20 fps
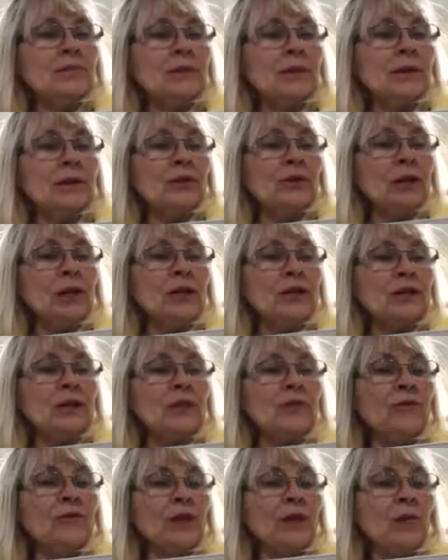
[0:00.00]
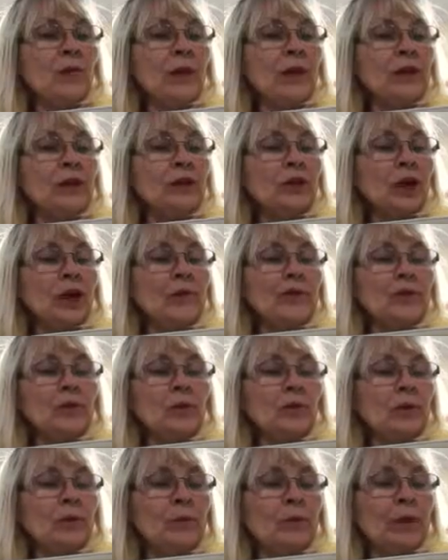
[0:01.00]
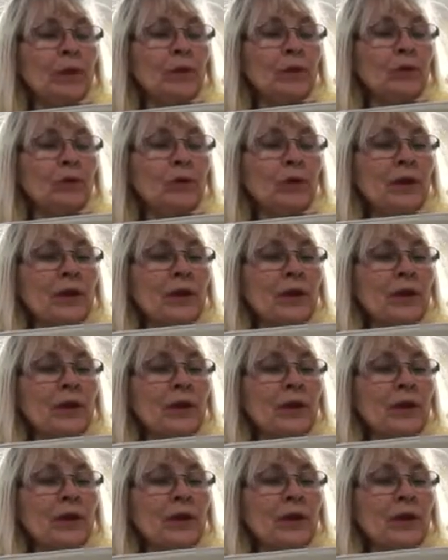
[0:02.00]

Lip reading: Peter got down very quietly off the wheelbarrow